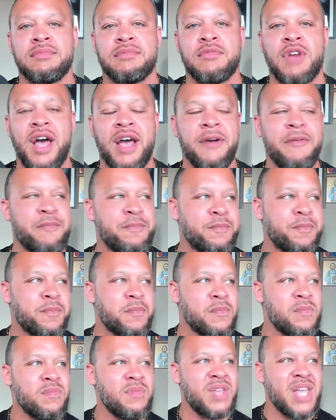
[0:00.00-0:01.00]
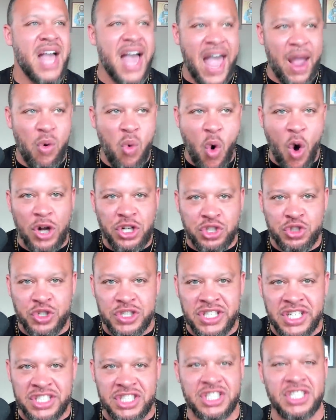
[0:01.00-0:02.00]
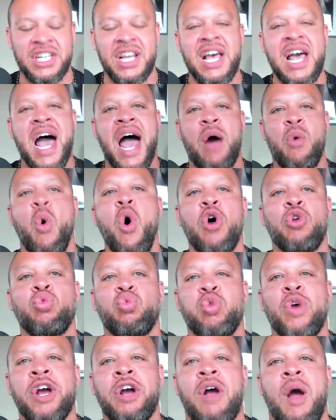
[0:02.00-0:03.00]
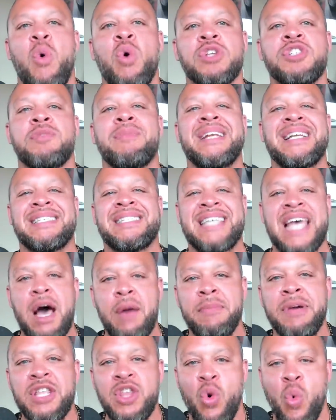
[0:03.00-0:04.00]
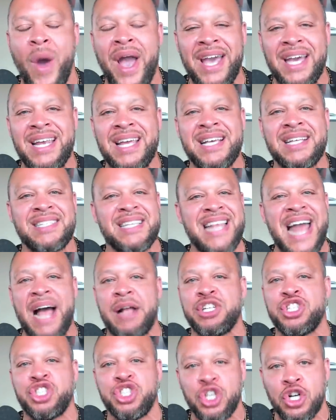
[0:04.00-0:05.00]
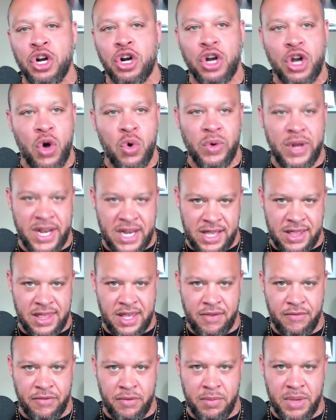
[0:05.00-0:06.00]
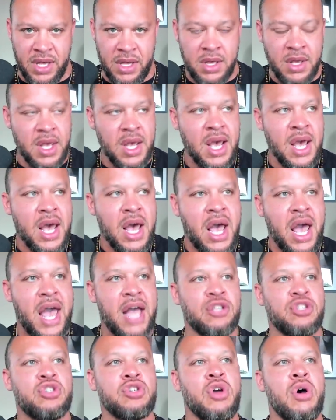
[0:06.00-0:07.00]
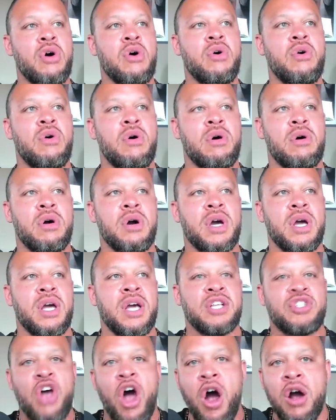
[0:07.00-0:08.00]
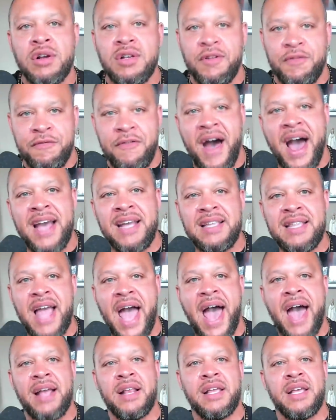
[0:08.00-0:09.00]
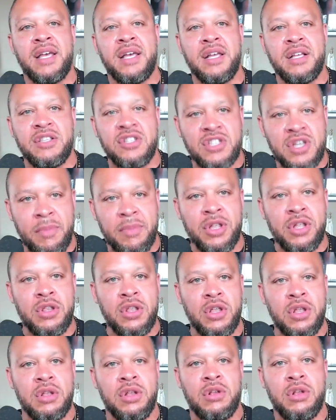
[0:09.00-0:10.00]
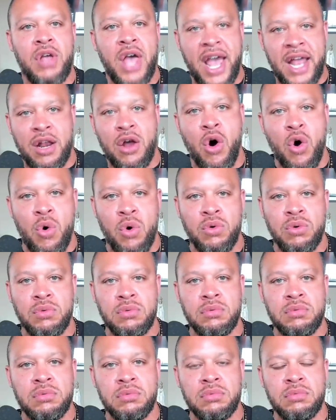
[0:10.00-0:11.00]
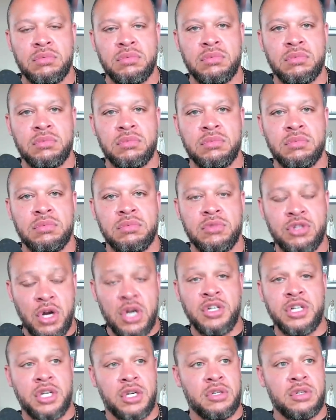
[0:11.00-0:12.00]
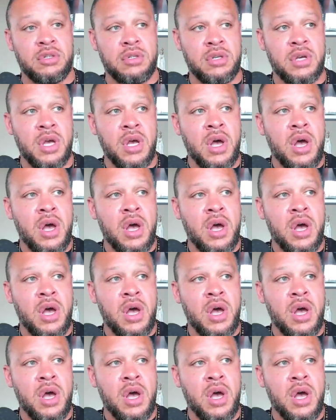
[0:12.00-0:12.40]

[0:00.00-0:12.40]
right? I want tradition, I want rigor, I want somebody to tell me the way it is and not sugarcoat anything for me. And so it's hard to find that in some of the N O churches.